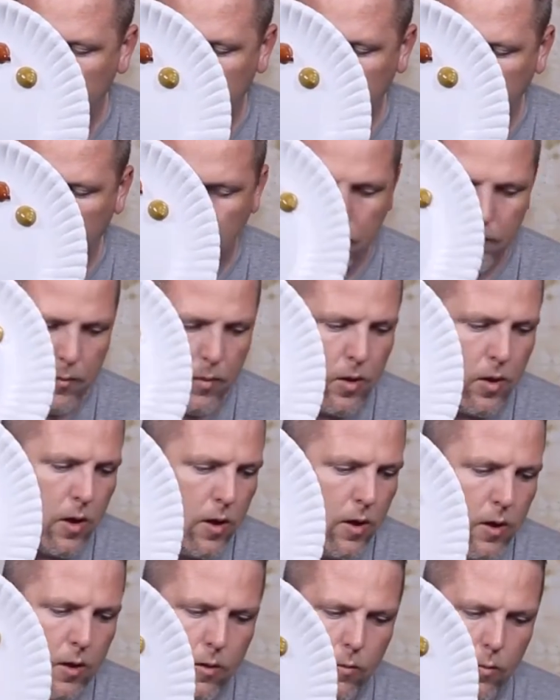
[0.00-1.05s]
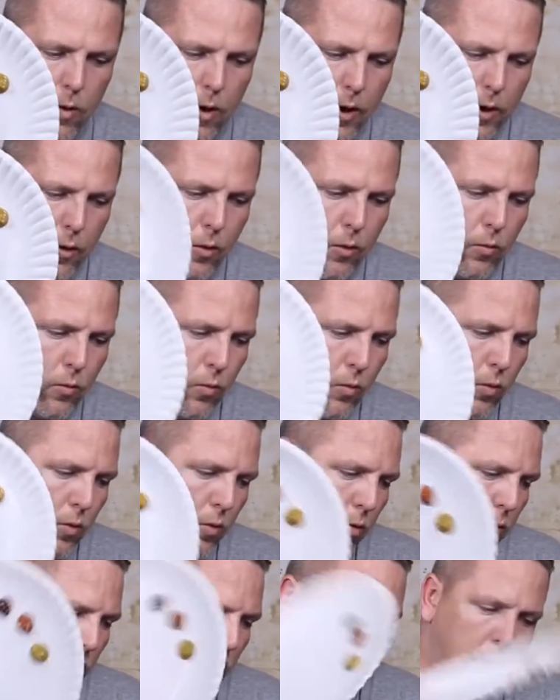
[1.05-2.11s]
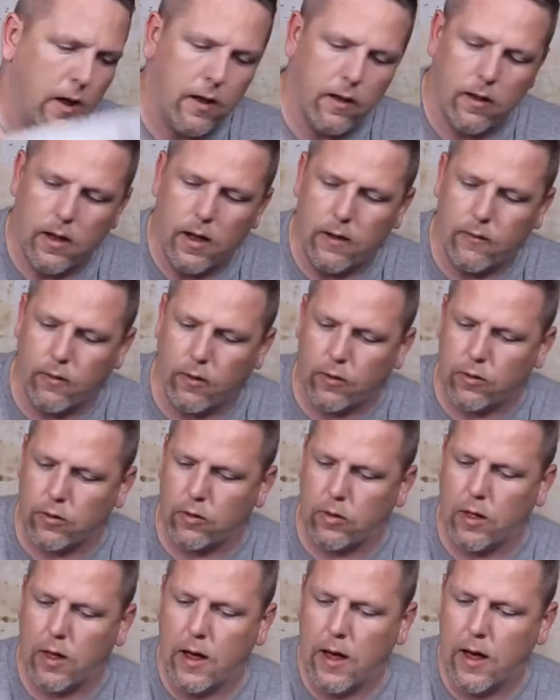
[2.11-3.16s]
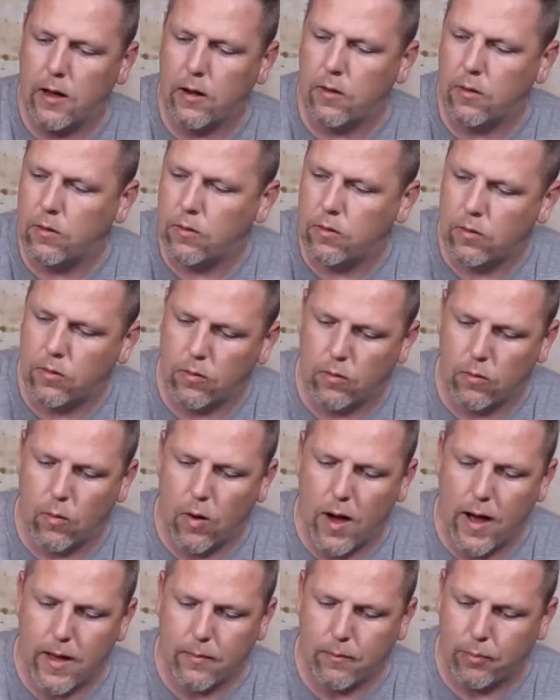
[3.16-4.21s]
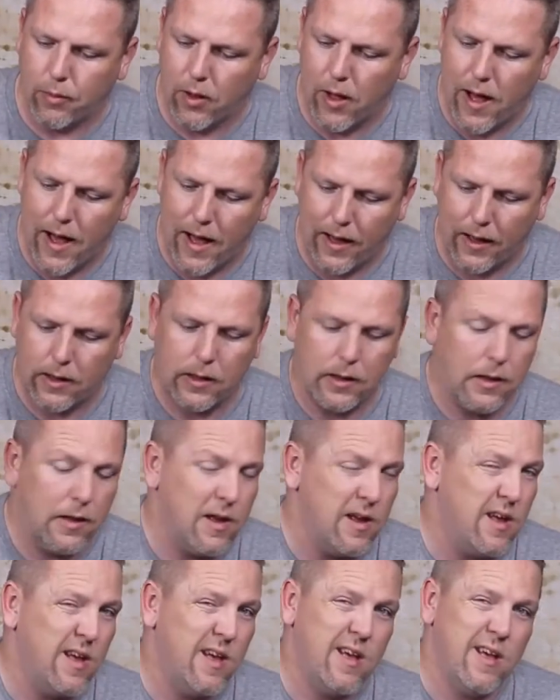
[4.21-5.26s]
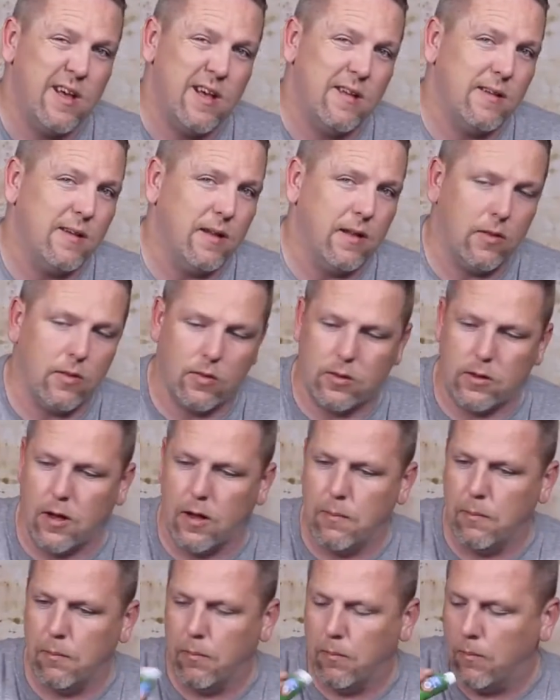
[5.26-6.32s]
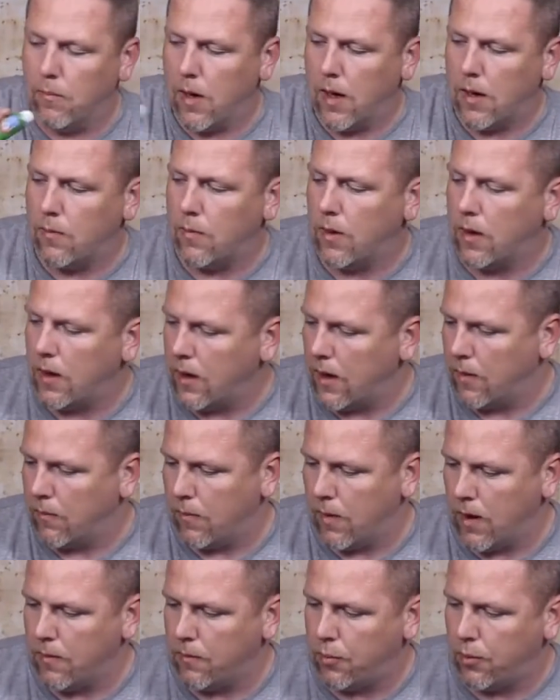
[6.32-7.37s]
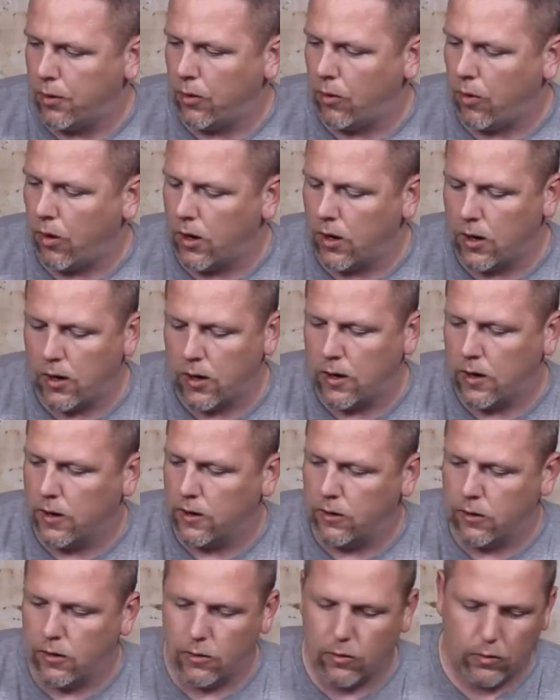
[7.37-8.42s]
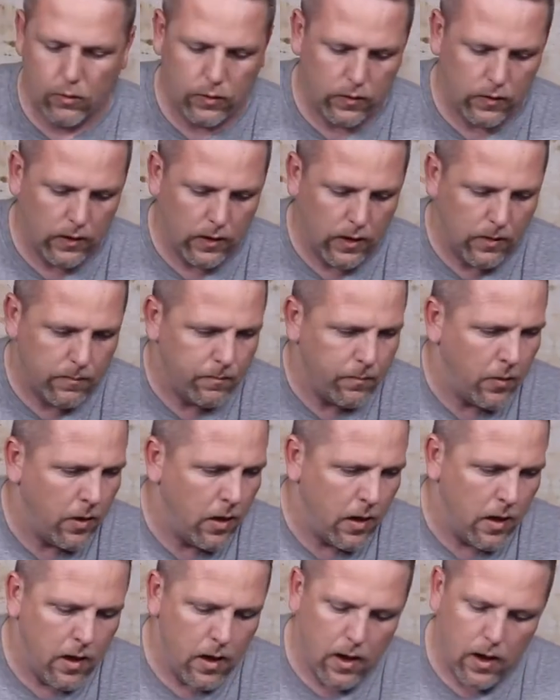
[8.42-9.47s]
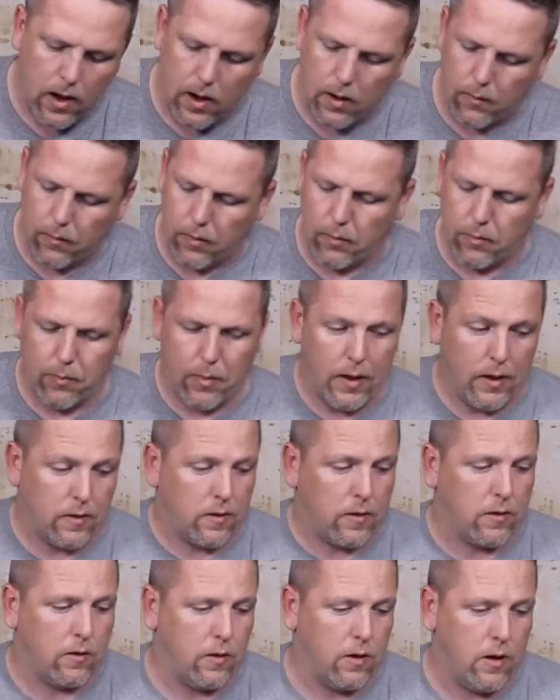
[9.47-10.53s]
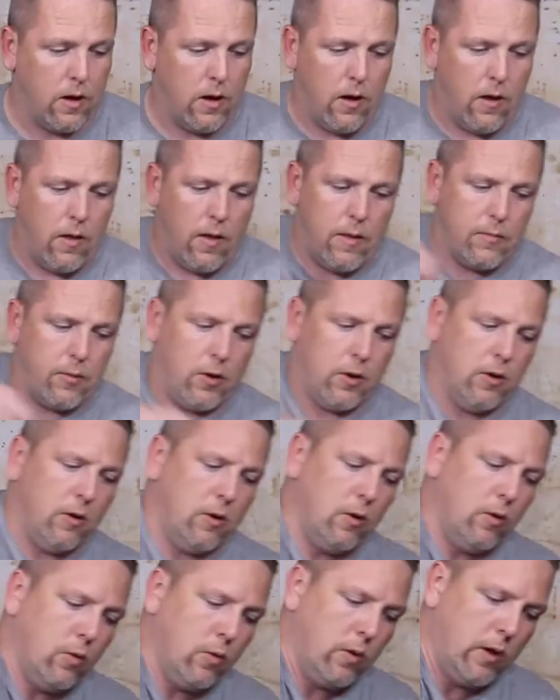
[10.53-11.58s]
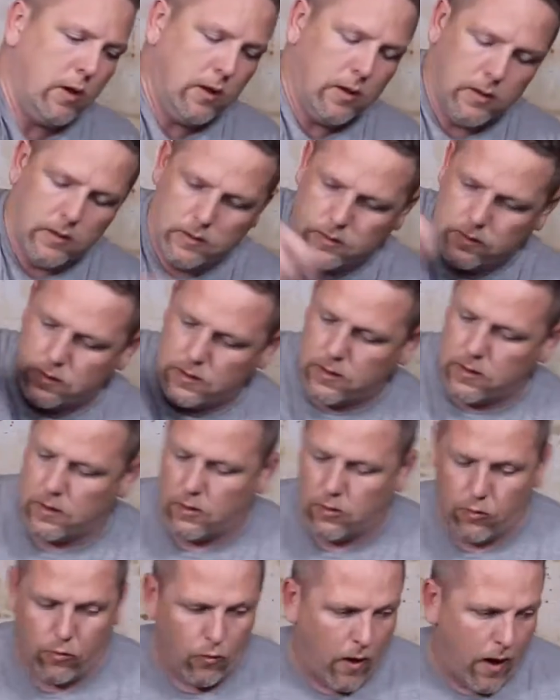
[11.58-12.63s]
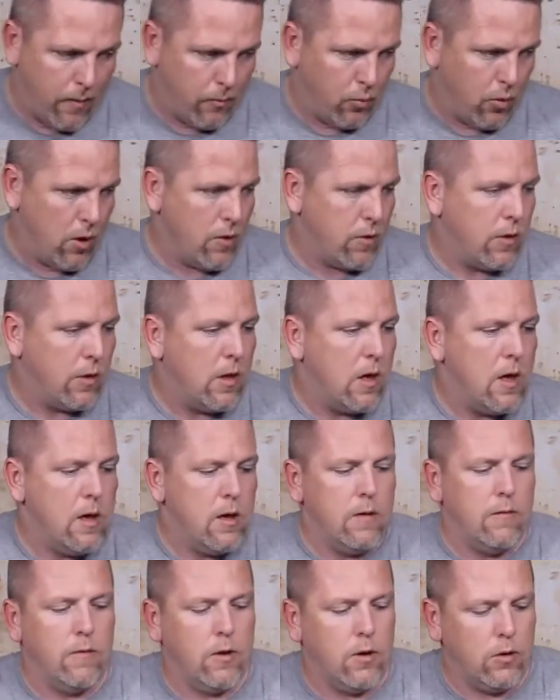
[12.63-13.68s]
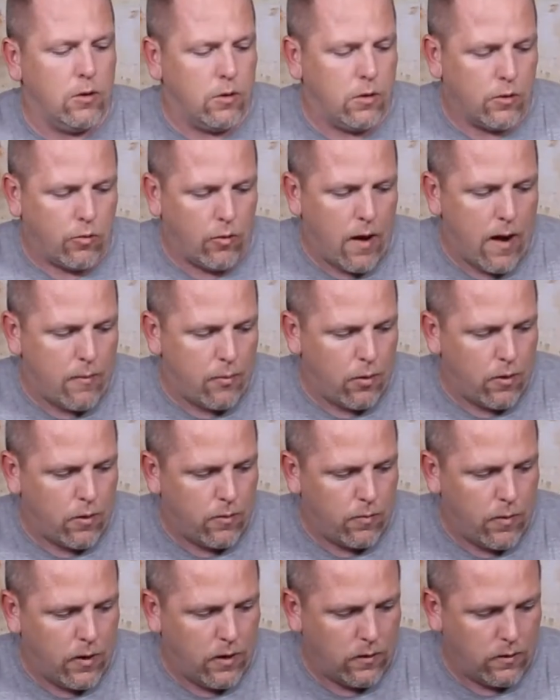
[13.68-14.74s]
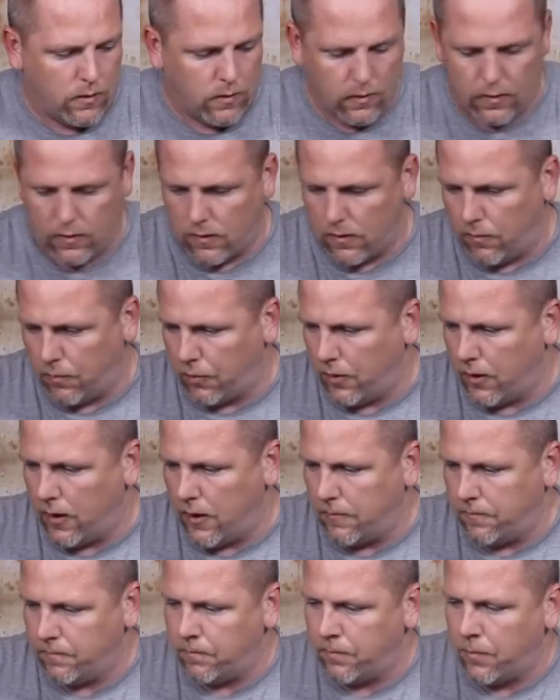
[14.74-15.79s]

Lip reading: some red ochre. I've also got white, black. I thought maybe I might put green on it. I don't know. We'll see. But basically, all I'm going to do is dry brush. You don't know what dry brush means. It's simply